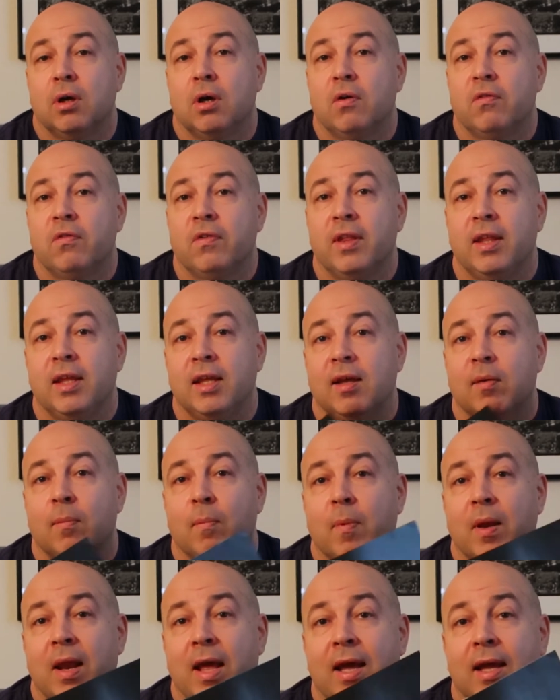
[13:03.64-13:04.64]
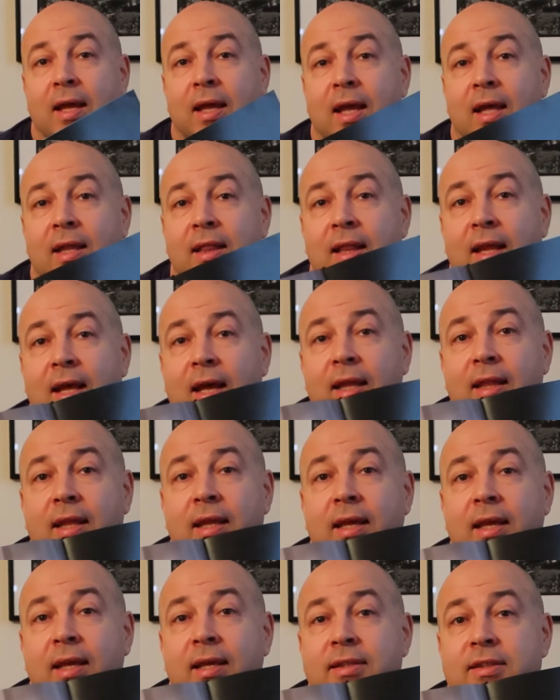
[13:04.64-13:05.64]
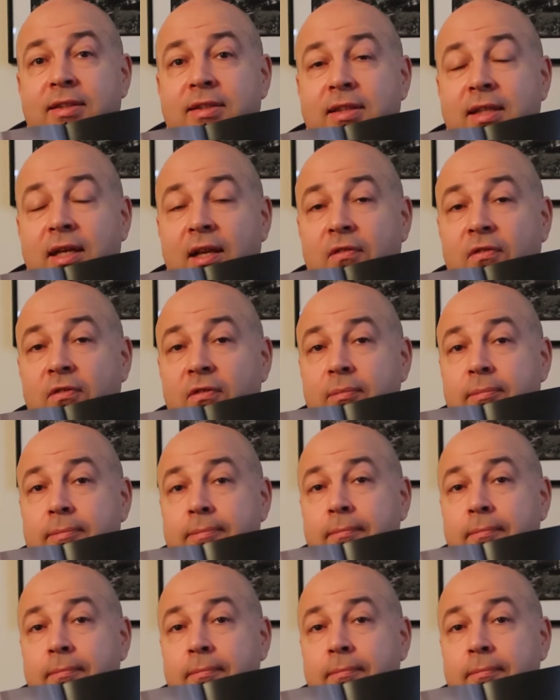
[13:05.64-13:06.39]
of the Black Atlantic itself,